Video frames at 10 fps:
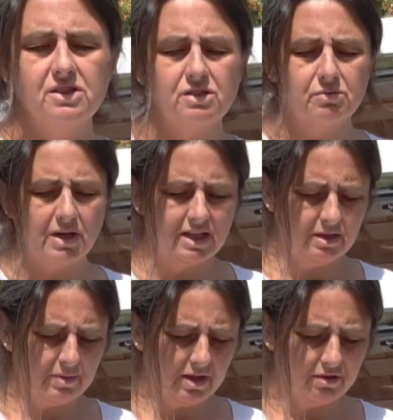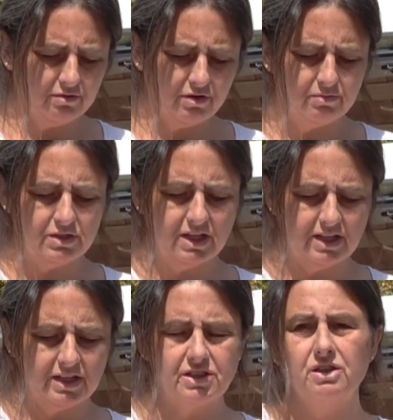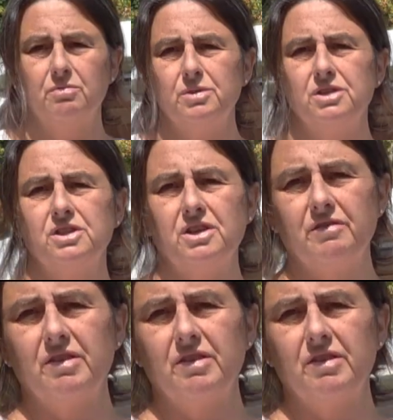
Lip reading: as well in the bathroom, to lay your toothbrushes over